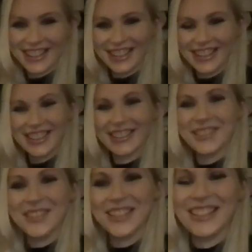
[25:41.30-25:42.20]
There you
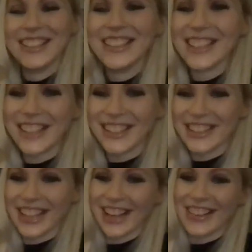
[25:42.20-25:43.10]
go. That'll
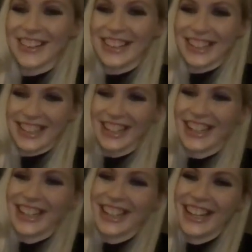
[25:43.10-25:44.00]
pay the bills for you,
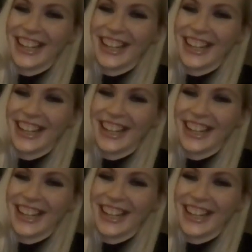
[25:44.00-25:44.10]
Jen.